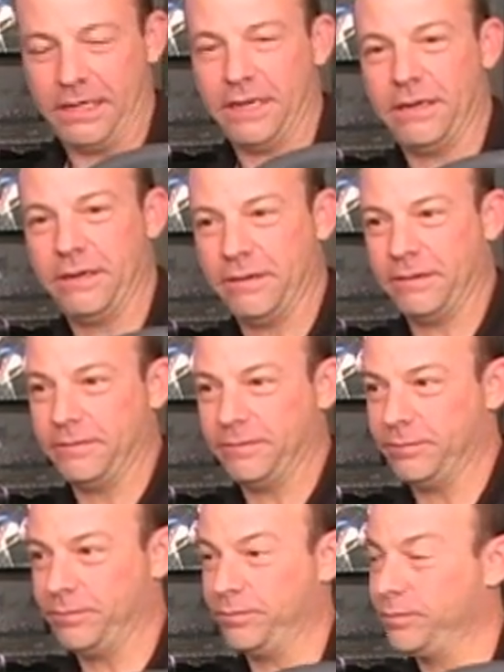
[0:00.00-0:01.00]

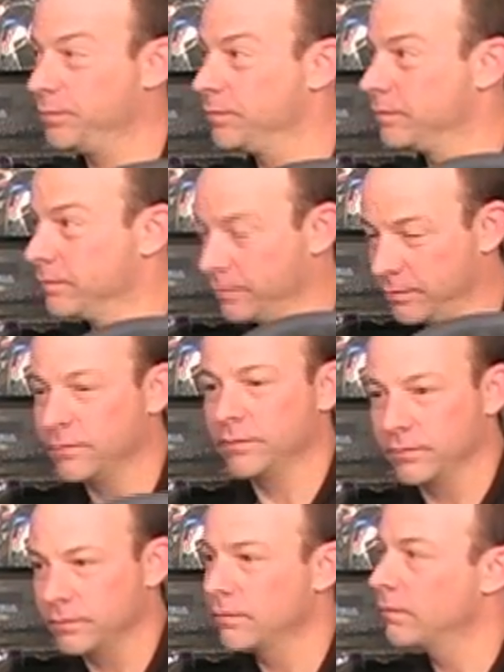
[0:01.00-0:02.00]

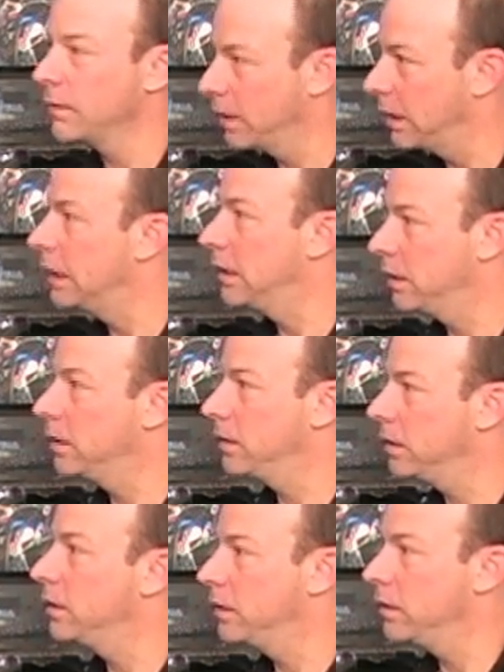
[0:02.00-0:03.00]

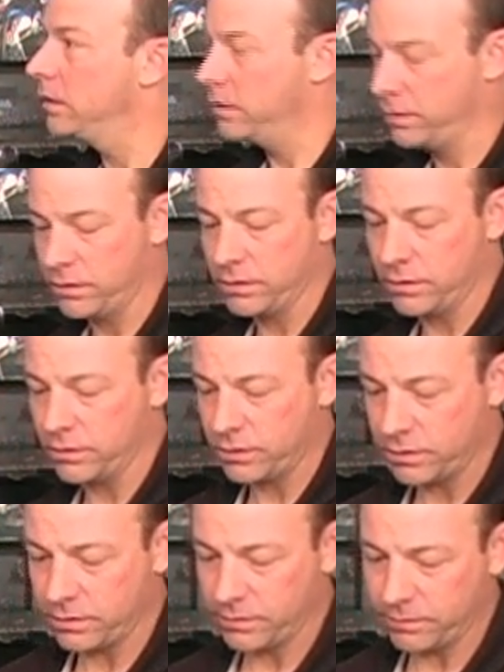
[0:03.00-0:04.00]

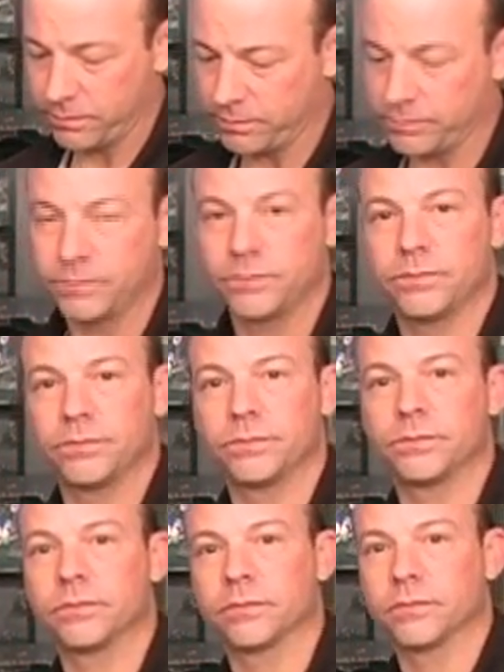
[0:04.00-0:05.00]

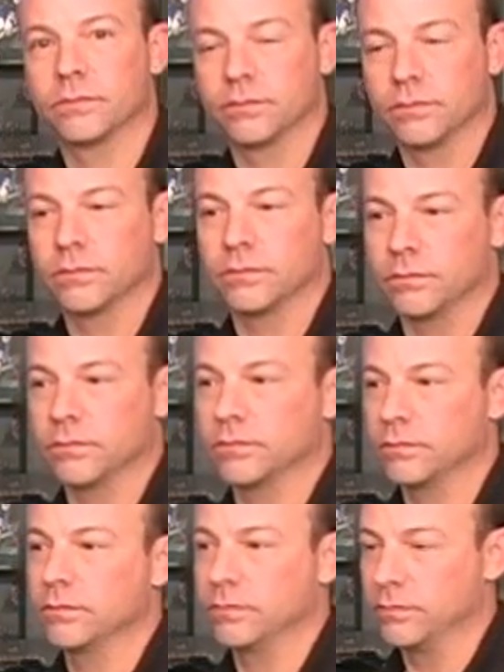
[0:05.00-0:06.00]

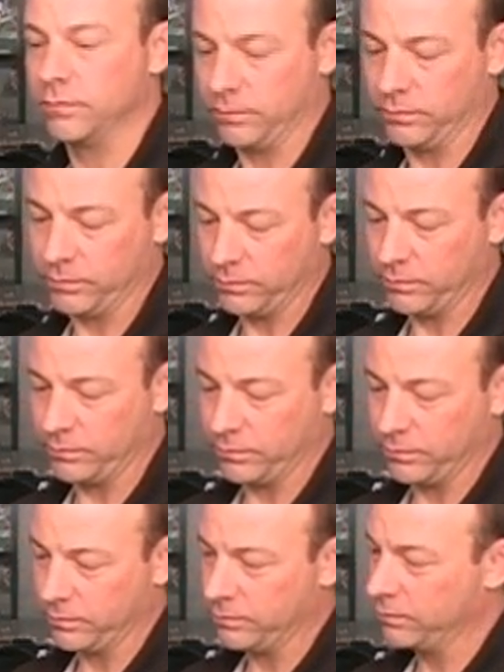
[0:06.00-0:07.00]

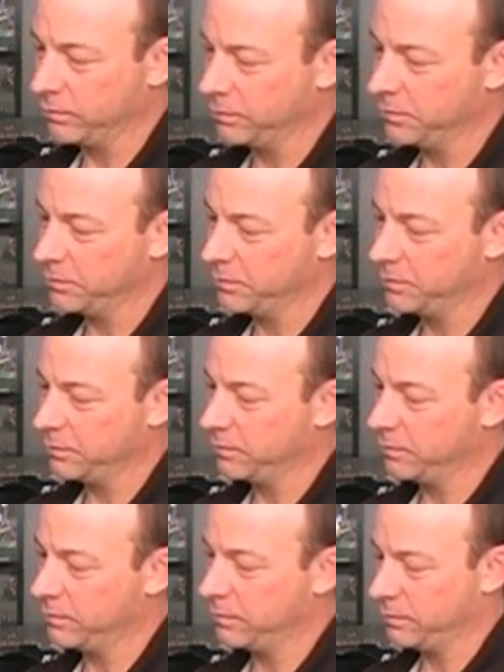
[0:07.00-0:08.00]
(not speaking)